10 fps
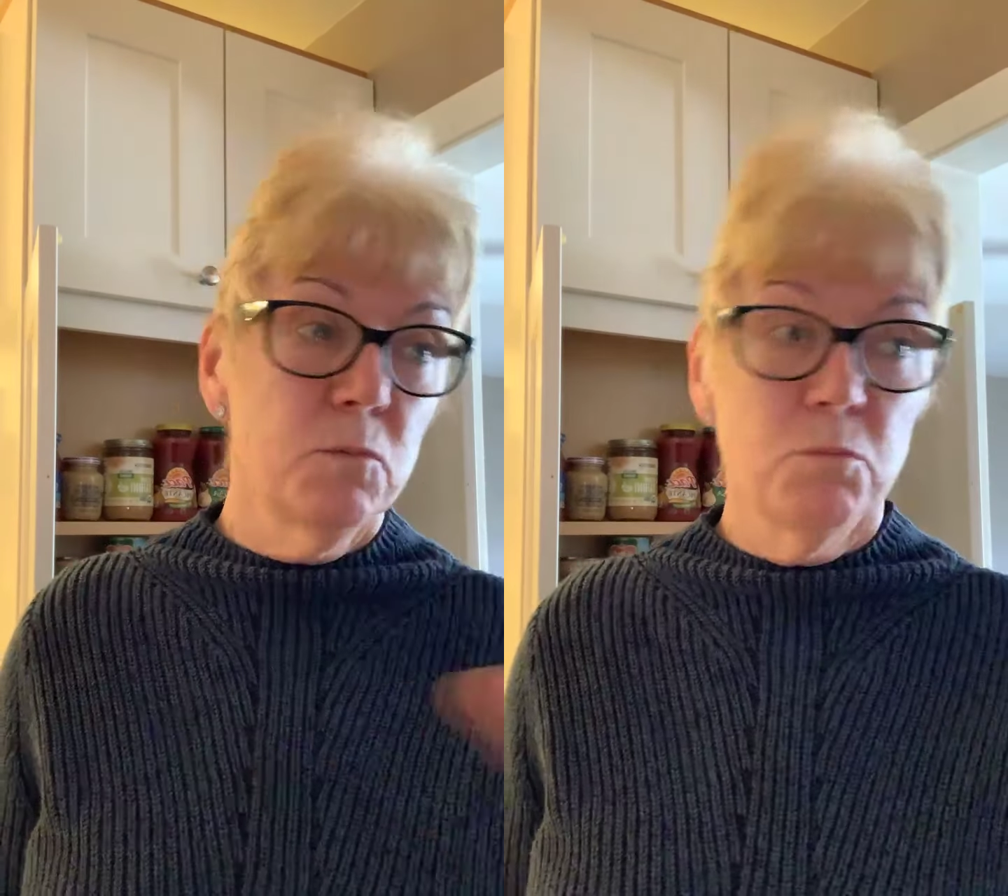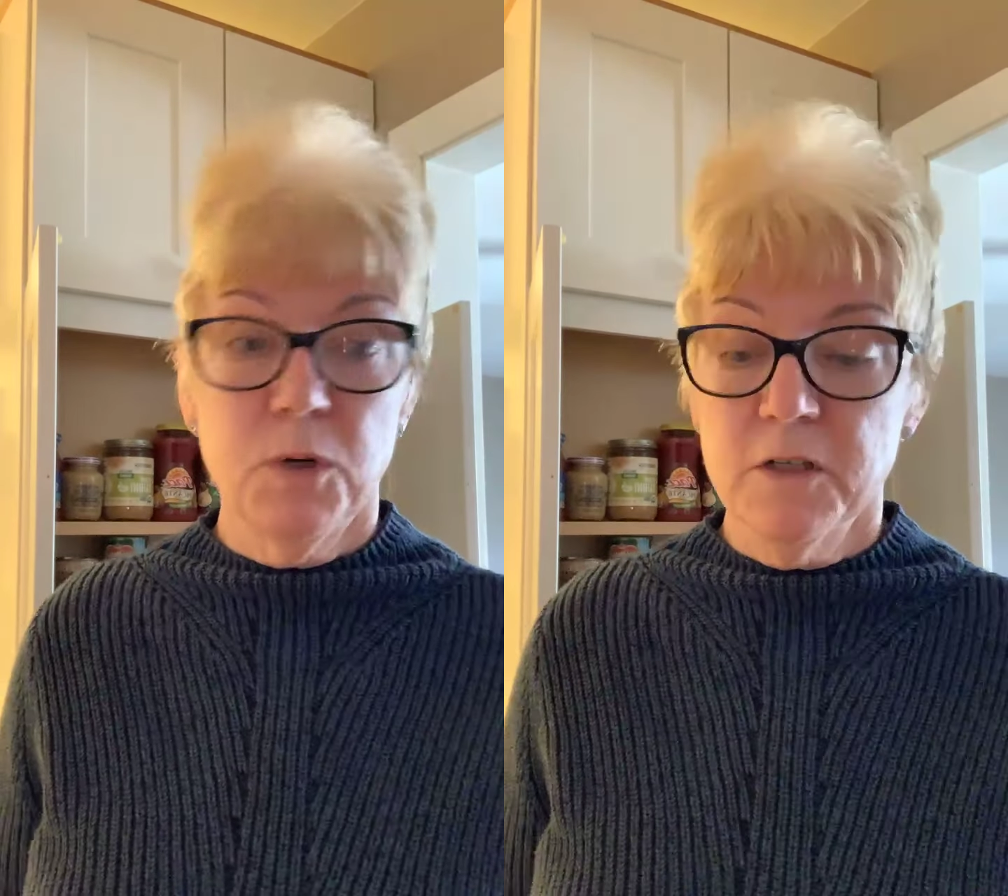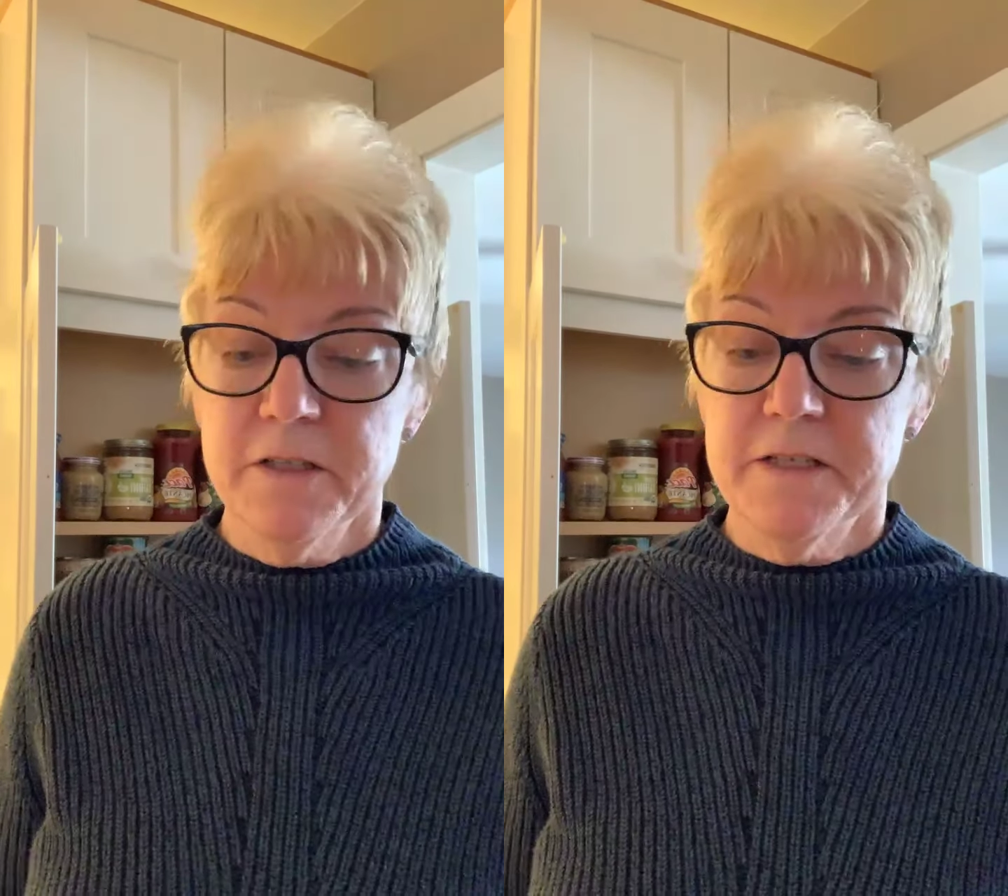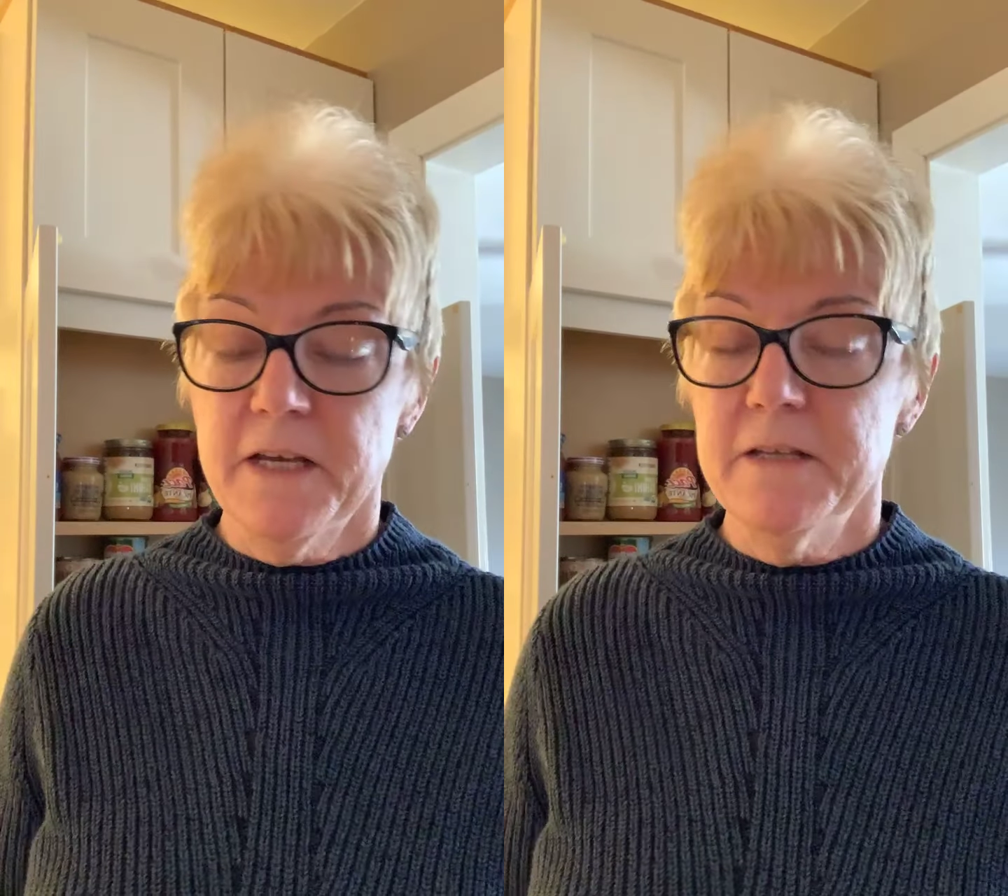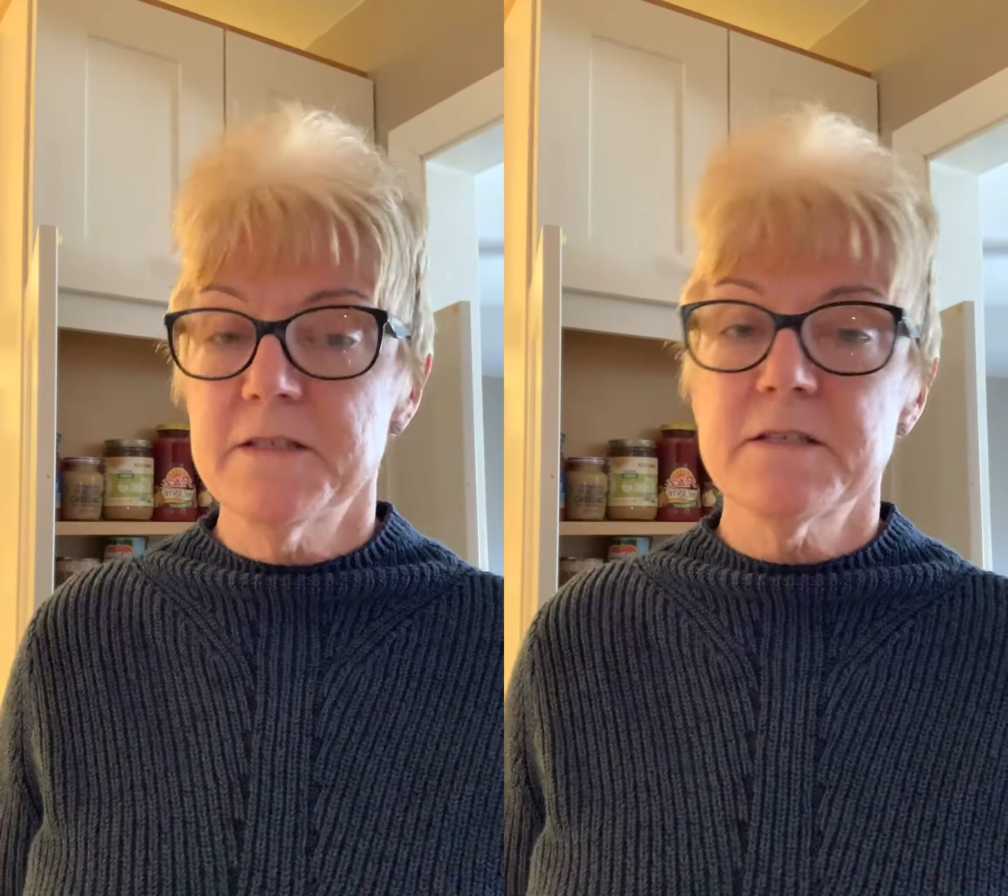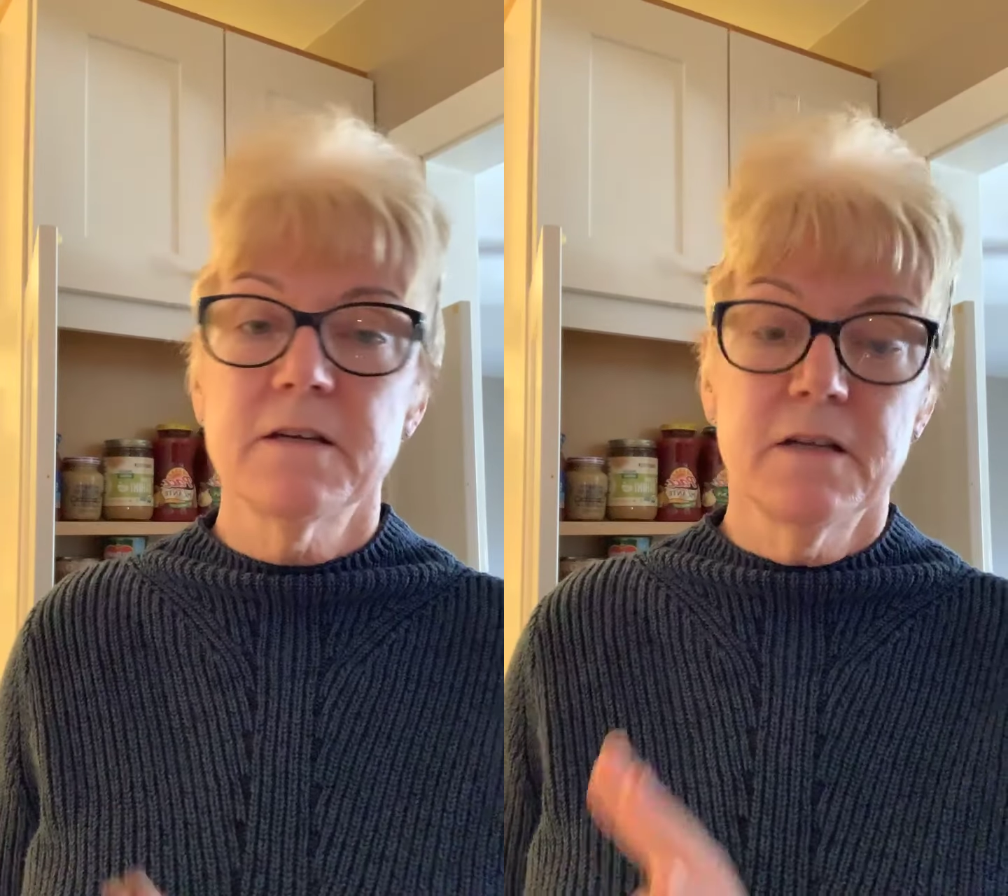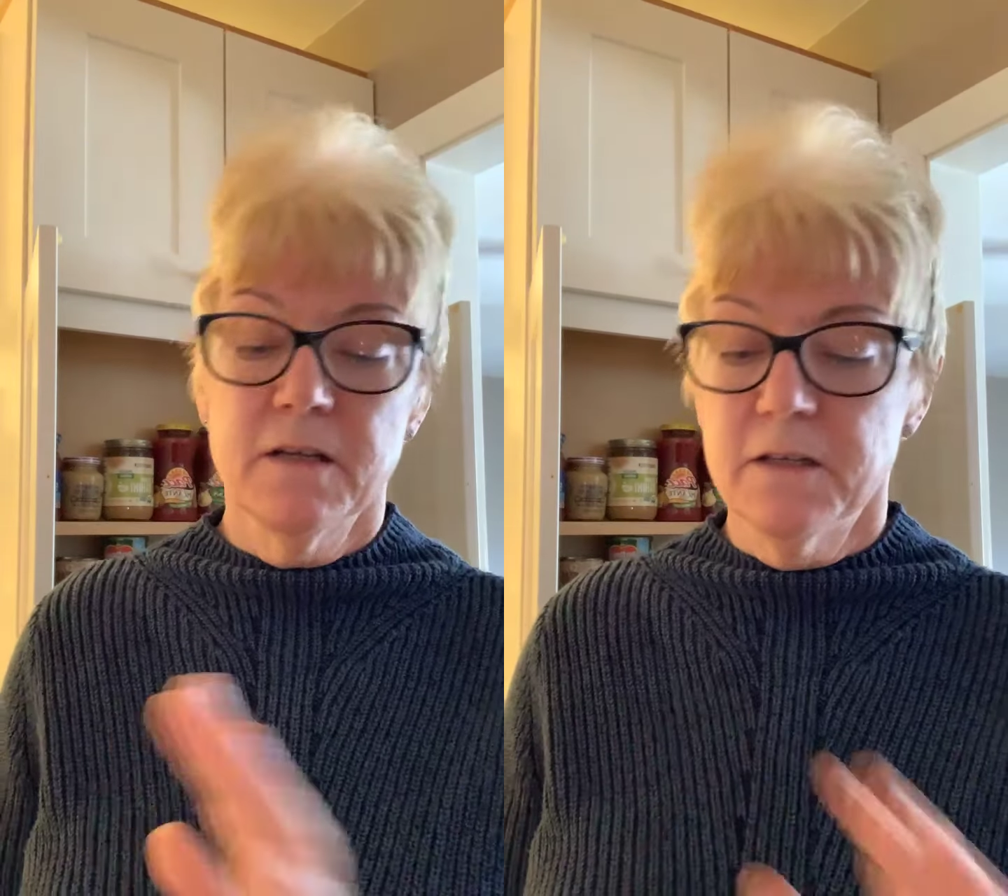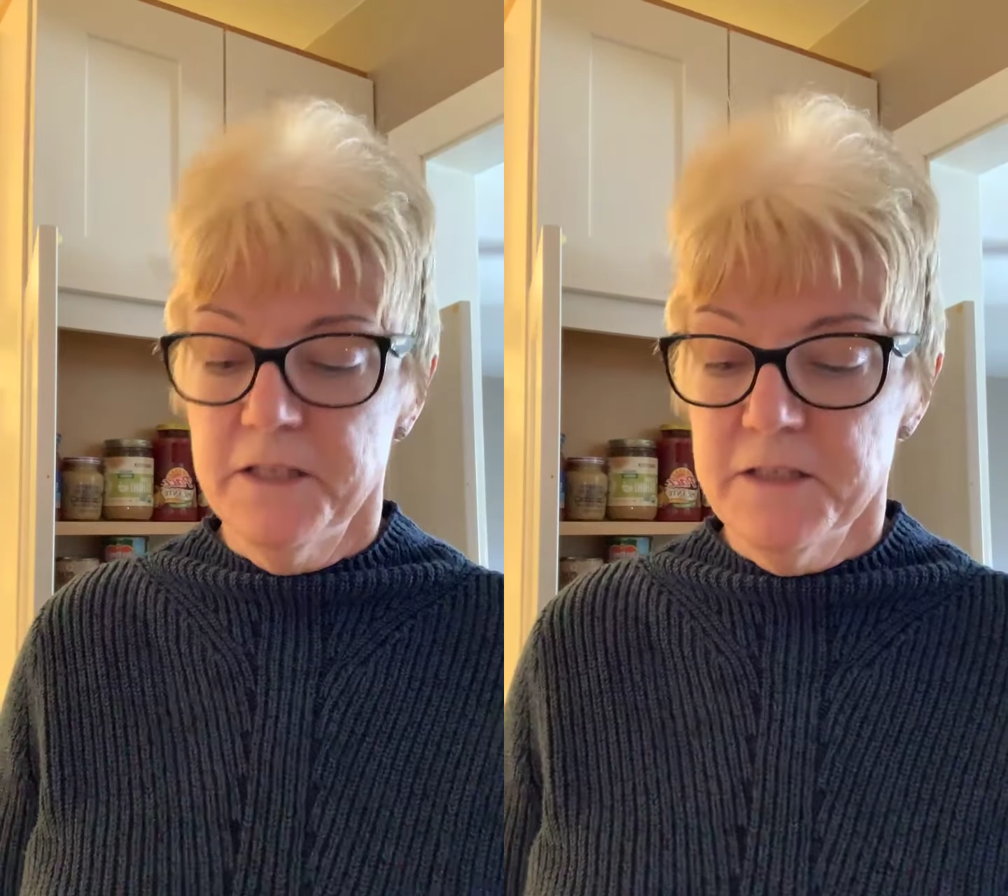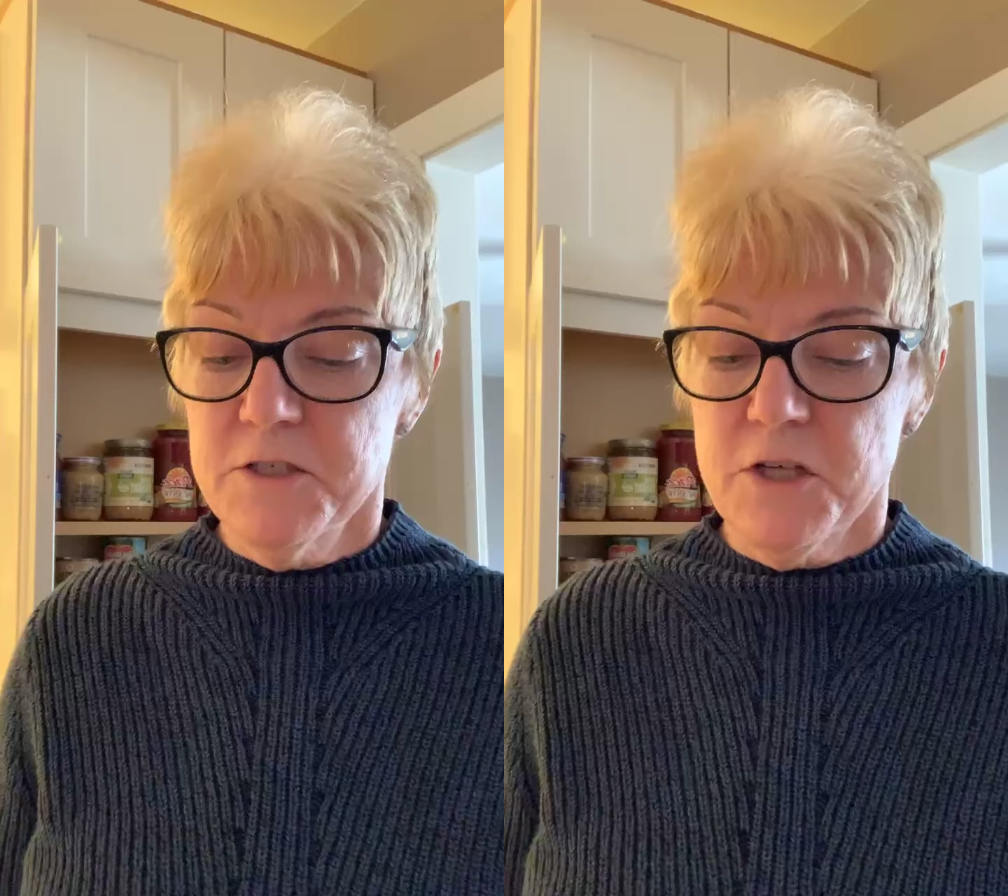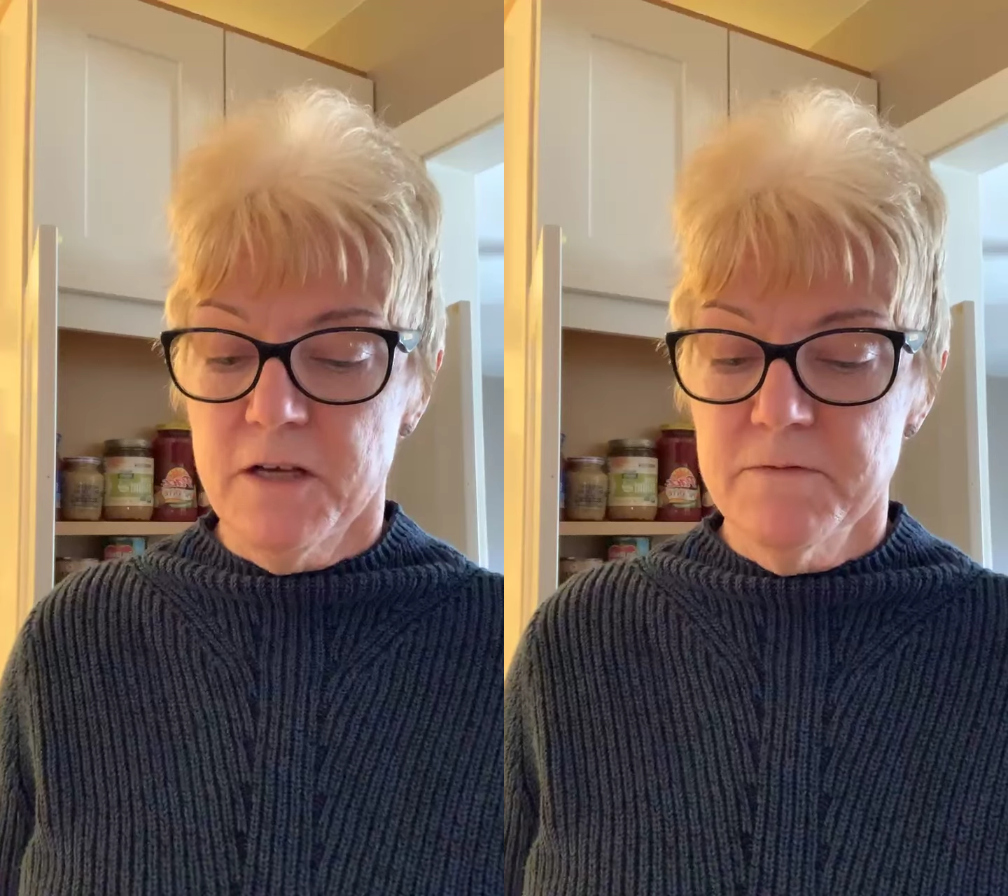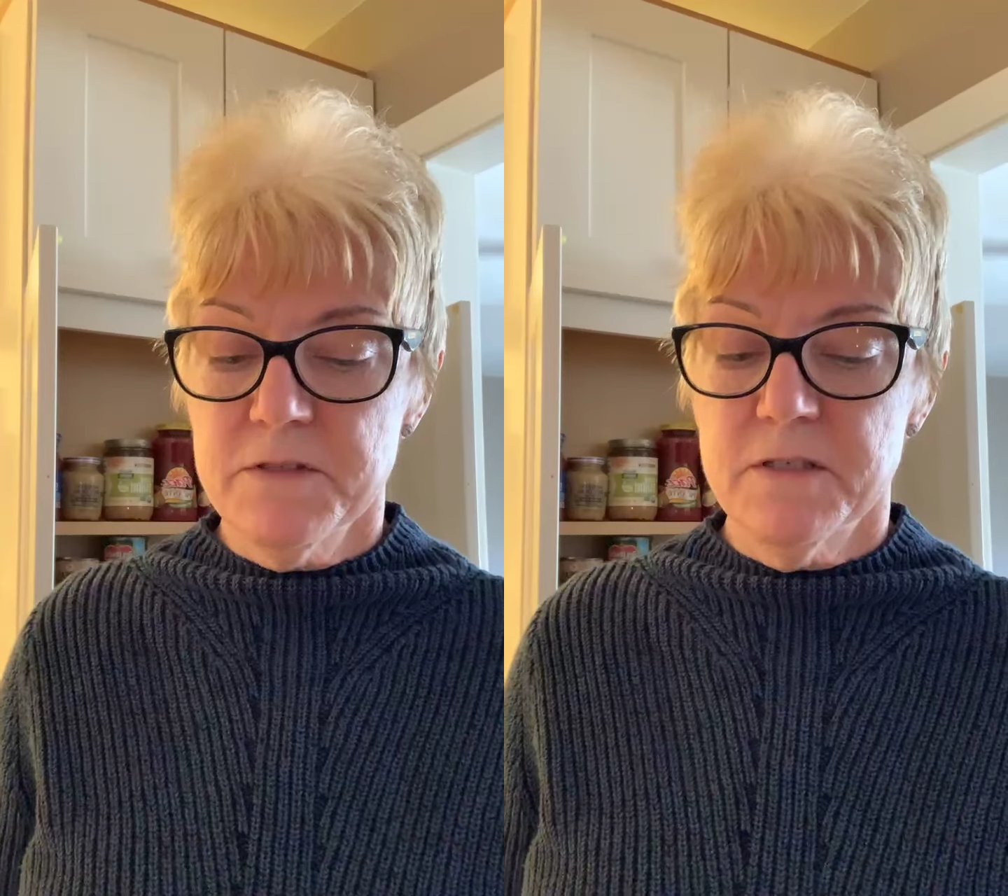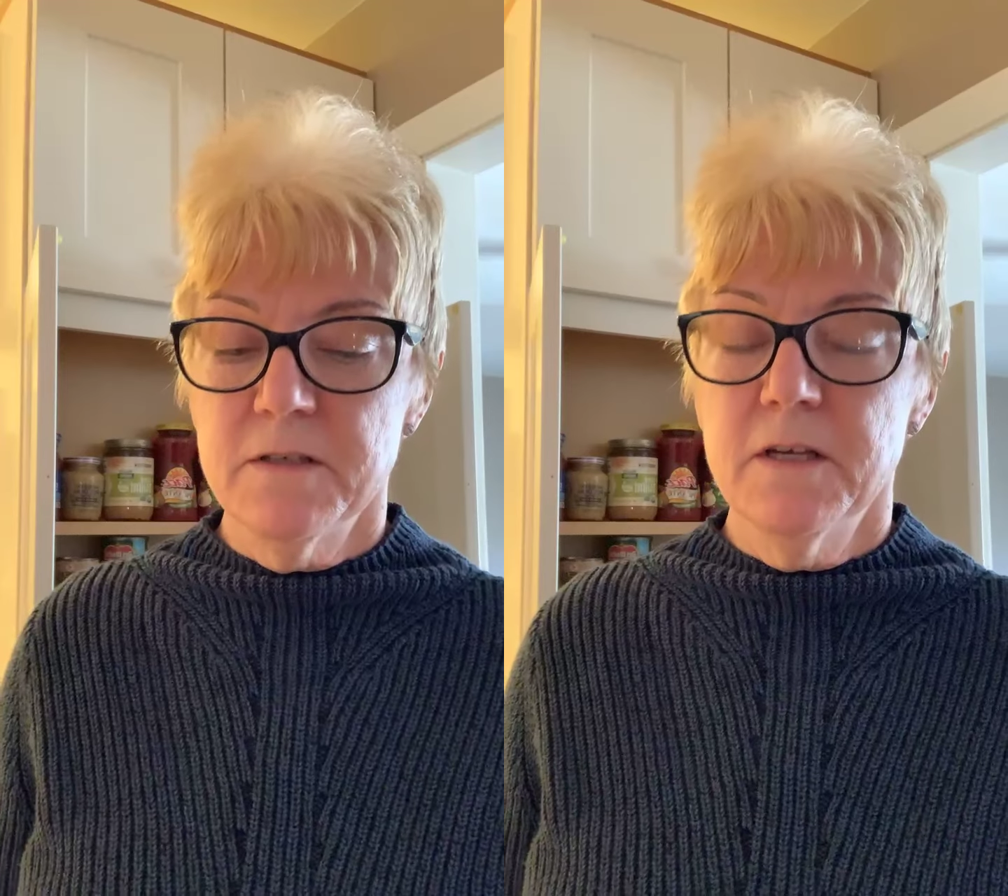pulled the dates, cleaned the shelves,